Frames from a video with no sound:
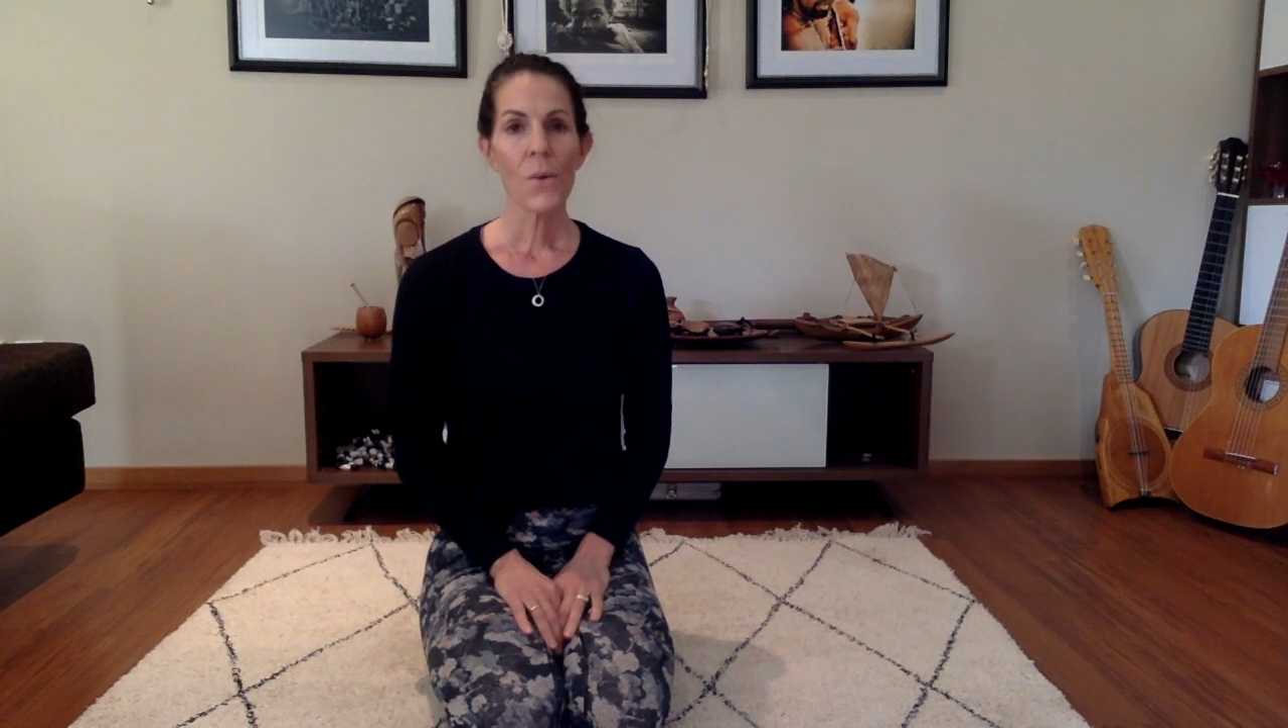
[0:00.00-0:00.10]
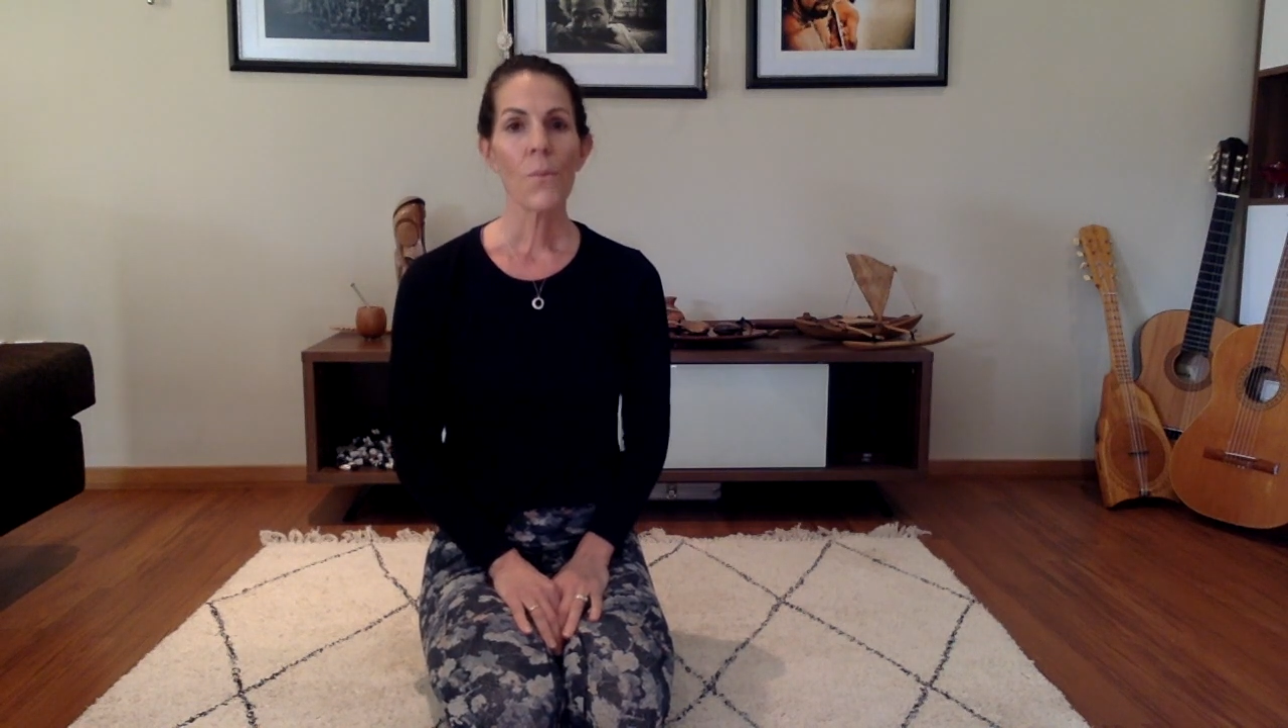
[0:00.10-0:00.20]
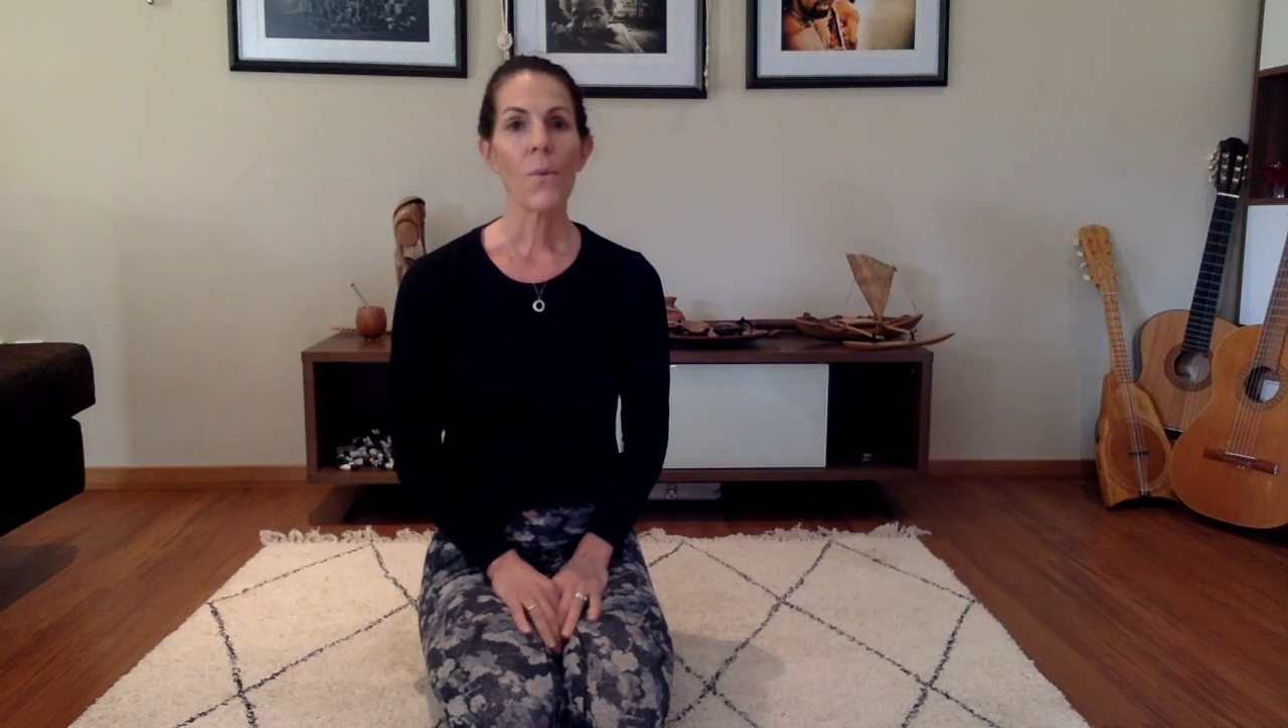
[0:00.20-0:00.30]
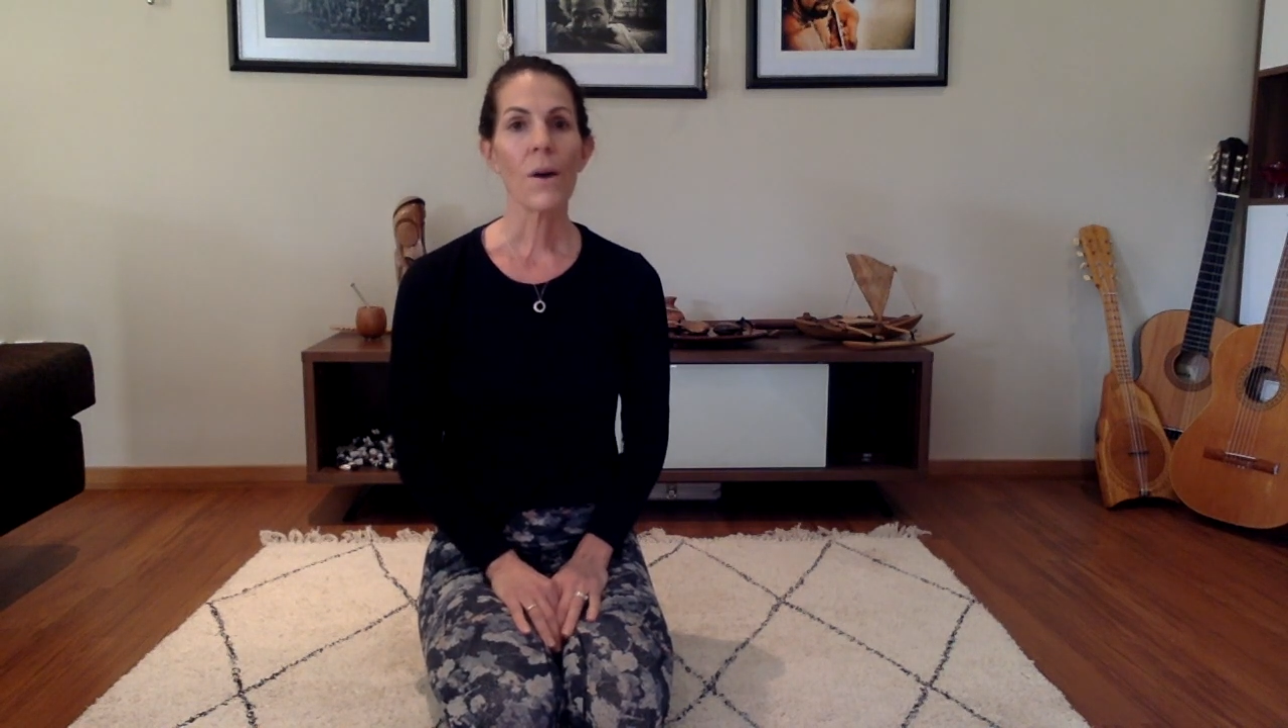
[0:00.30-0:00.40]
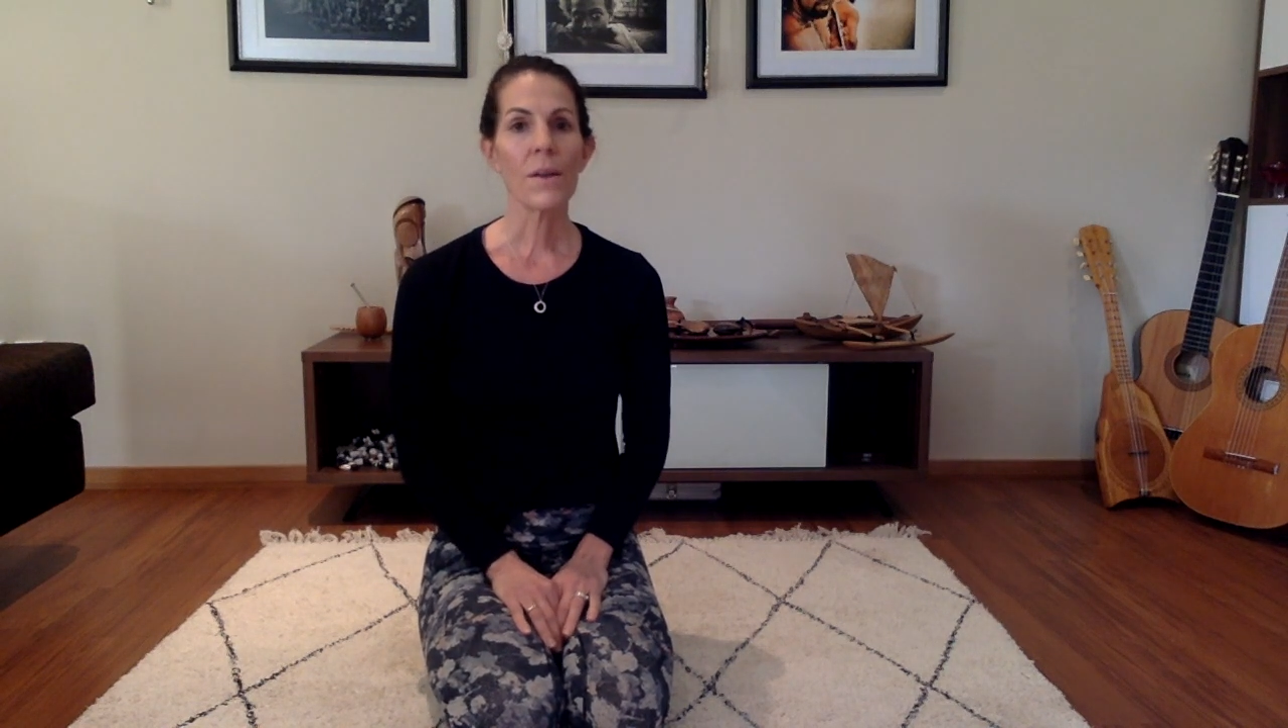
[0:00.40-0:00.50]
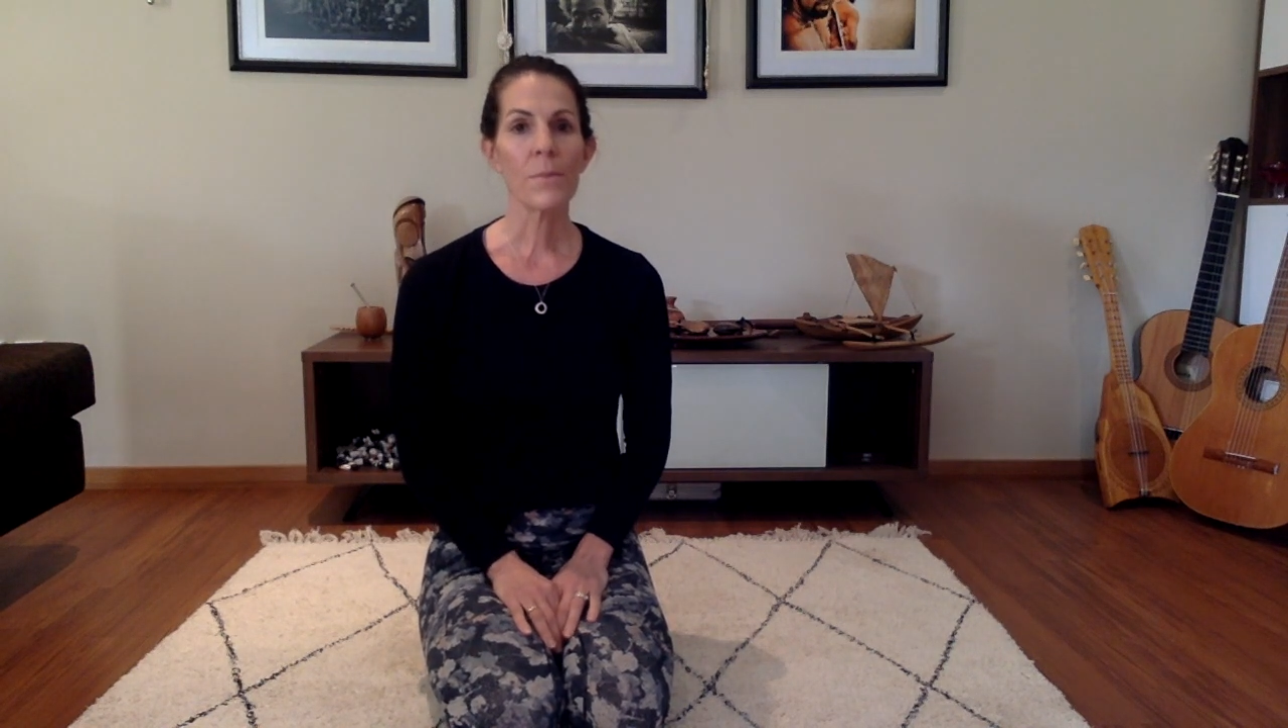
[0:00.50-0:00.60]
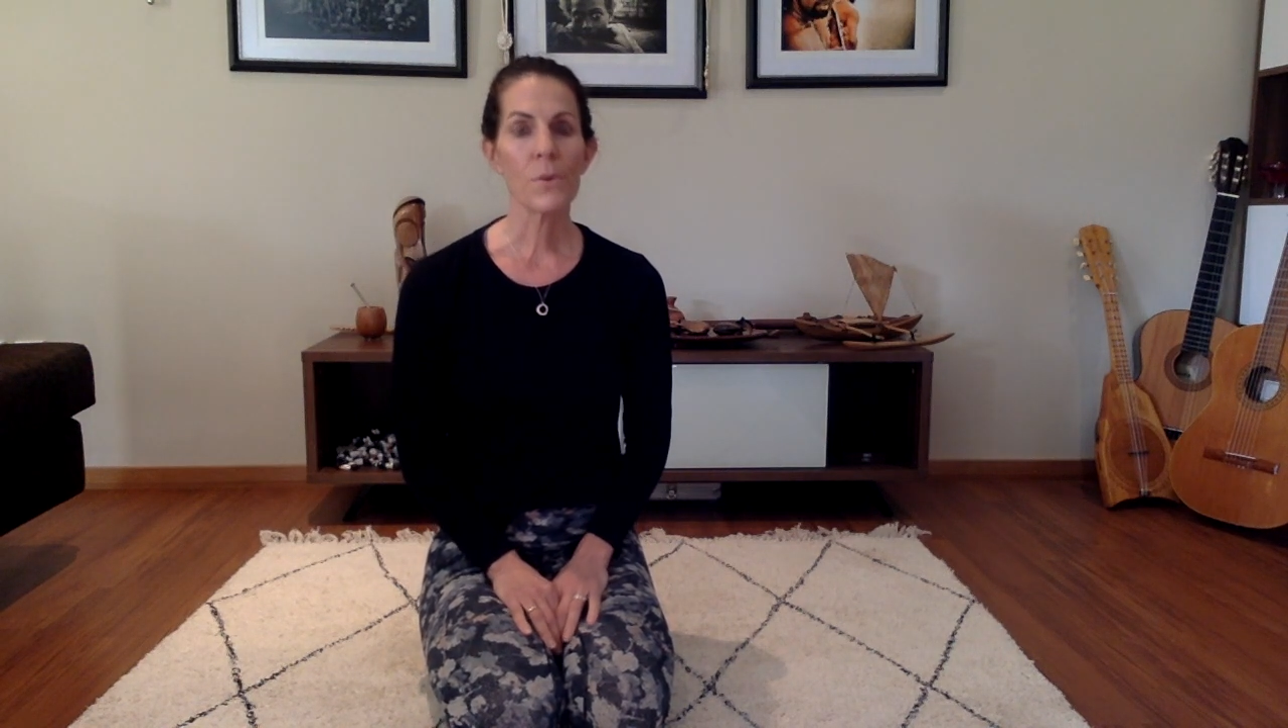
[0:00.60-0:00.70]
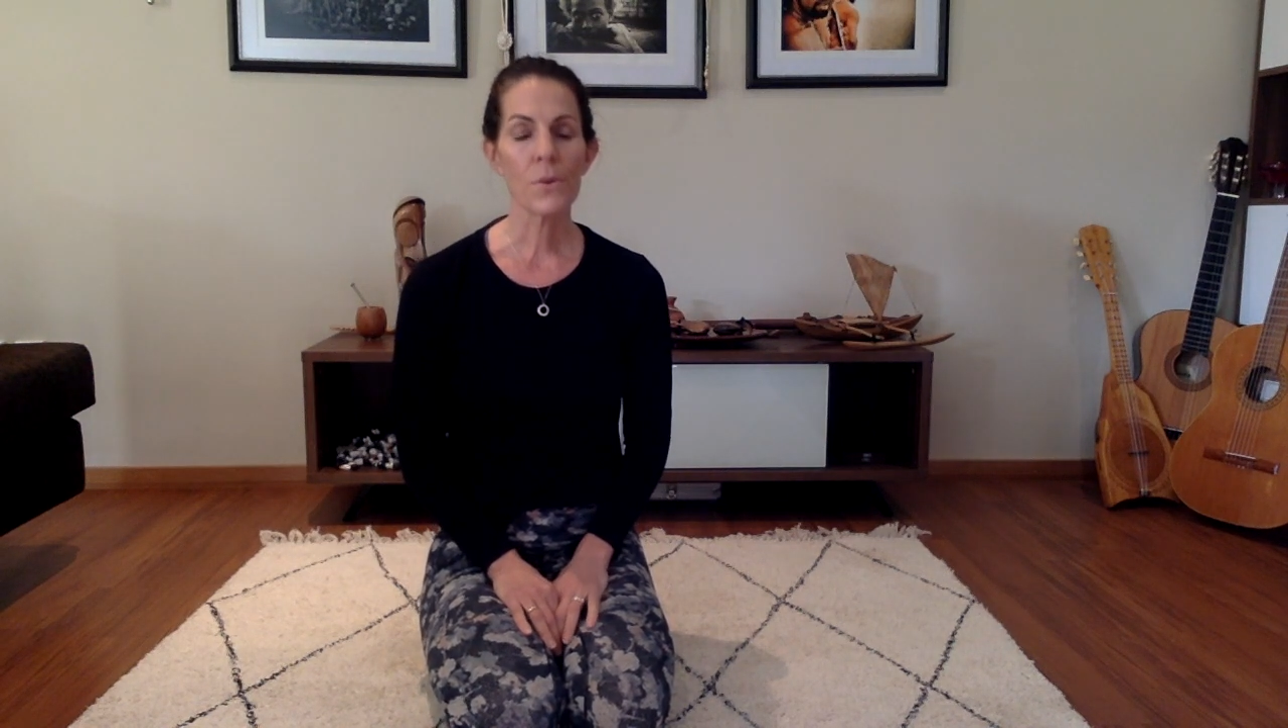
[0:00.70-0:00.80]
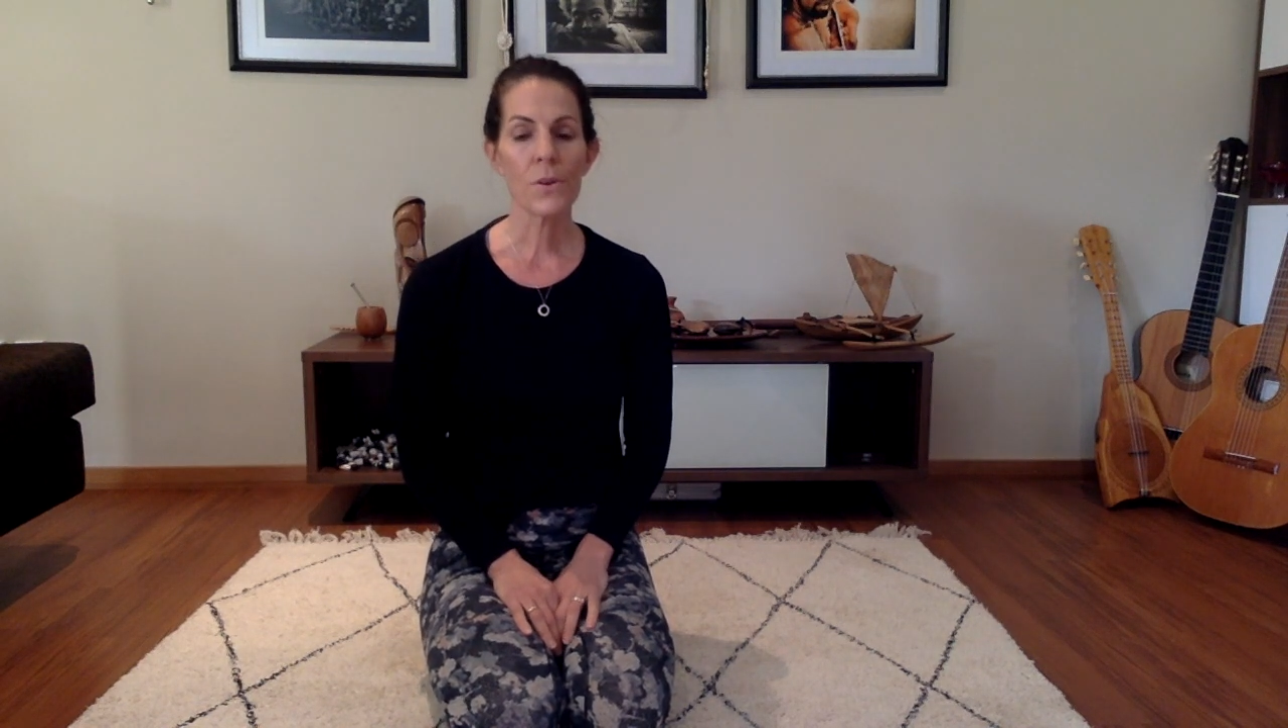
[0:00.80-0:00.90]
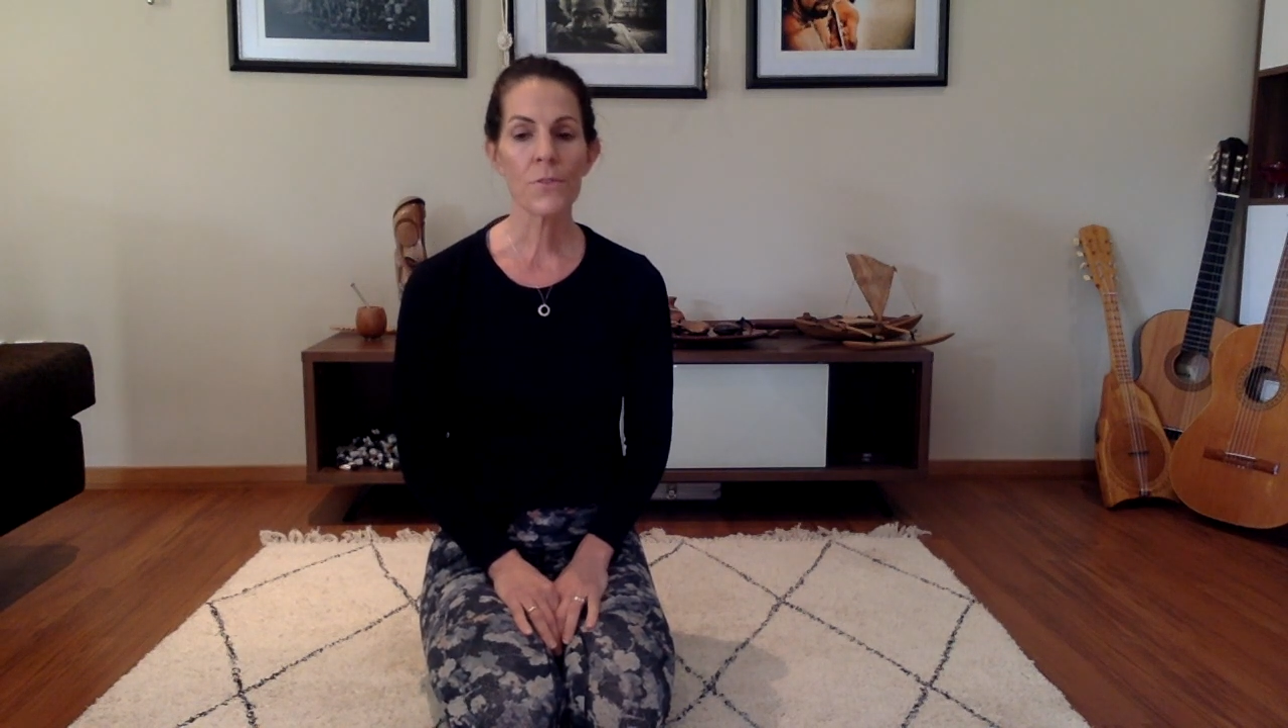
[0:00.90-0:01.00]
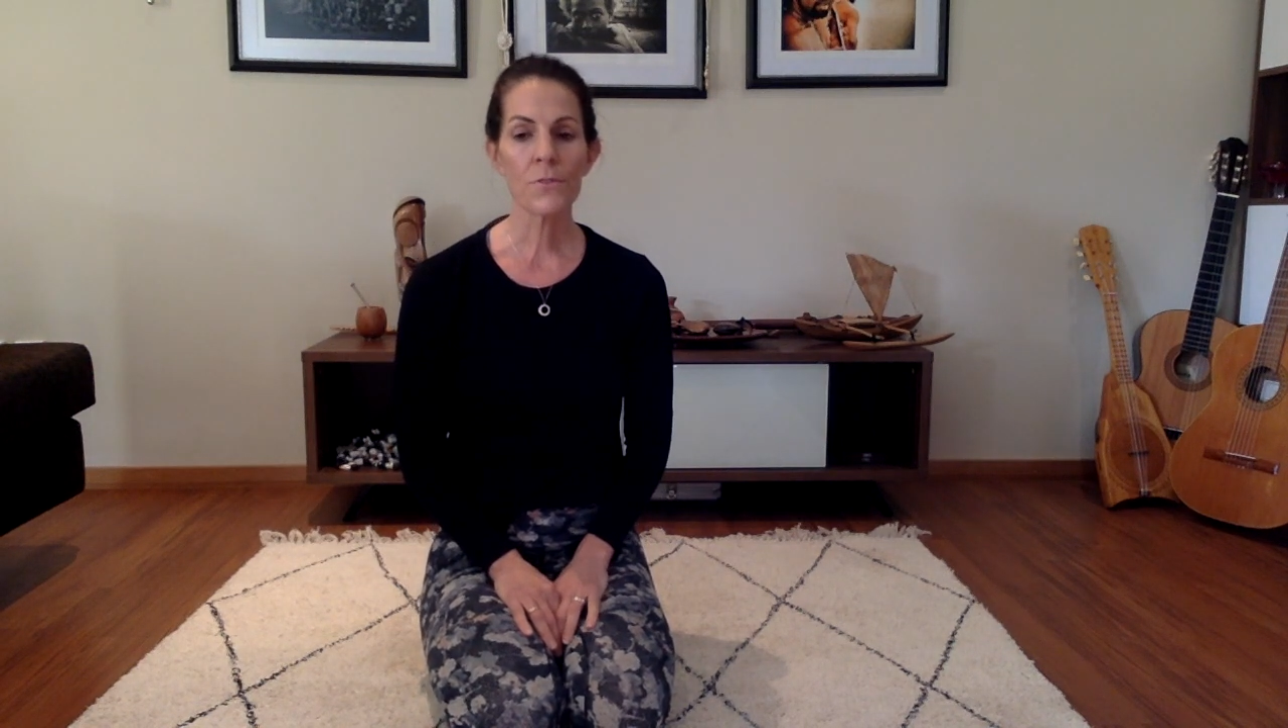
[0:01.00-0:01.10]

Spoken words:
One more